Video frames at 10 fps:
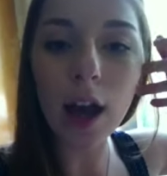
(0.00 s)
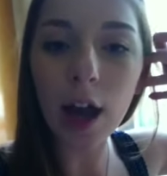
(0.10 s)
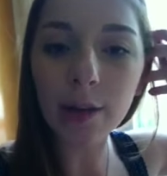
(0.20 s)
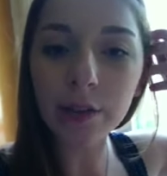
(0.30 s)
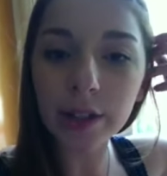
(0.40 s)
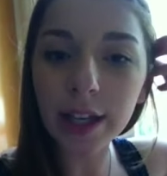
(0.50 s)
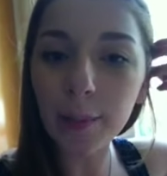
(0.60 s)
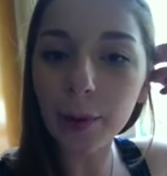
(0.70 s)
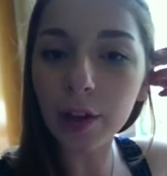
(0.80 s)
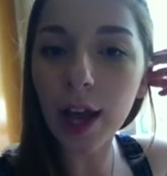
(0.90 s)
I was looking
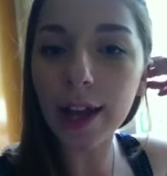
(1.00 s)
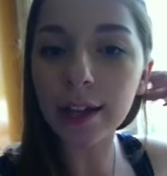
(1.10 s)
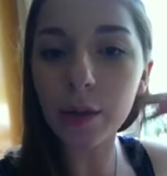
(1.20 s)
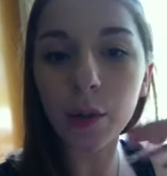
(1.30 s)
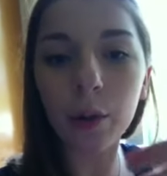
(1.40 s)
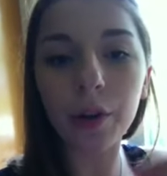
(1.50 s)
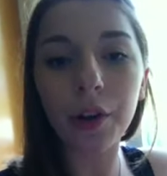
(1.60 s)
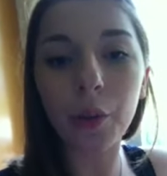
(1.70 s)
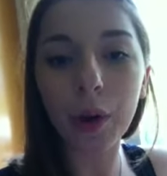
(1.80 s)
up online because we all want to know